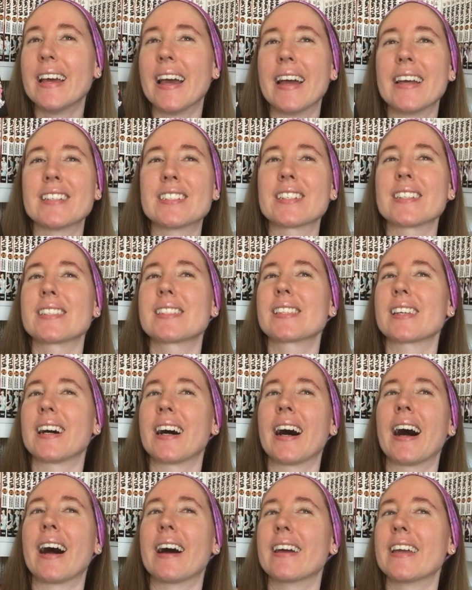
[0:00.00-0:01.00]
and just,
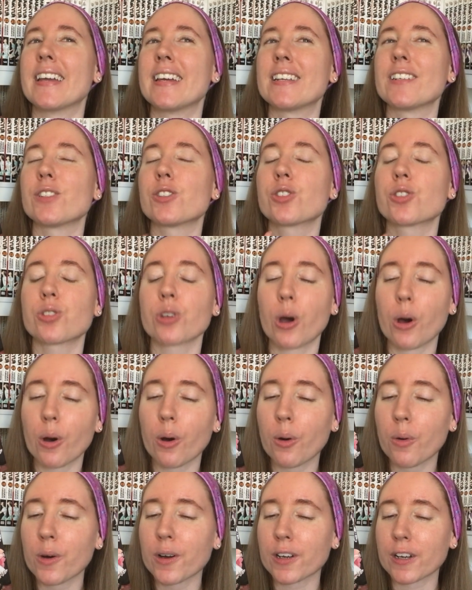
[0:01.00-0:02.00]
it is
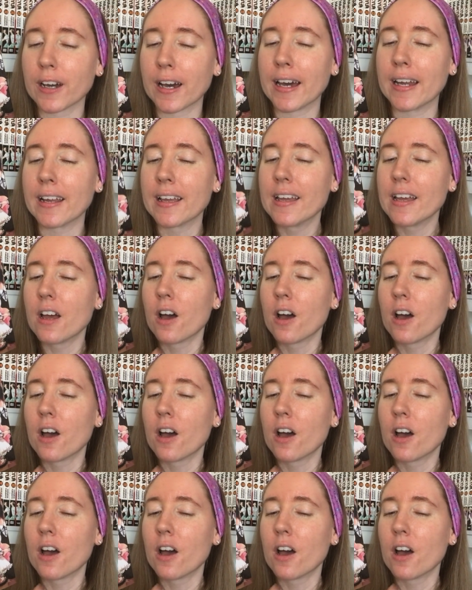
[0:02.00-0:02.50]
so good.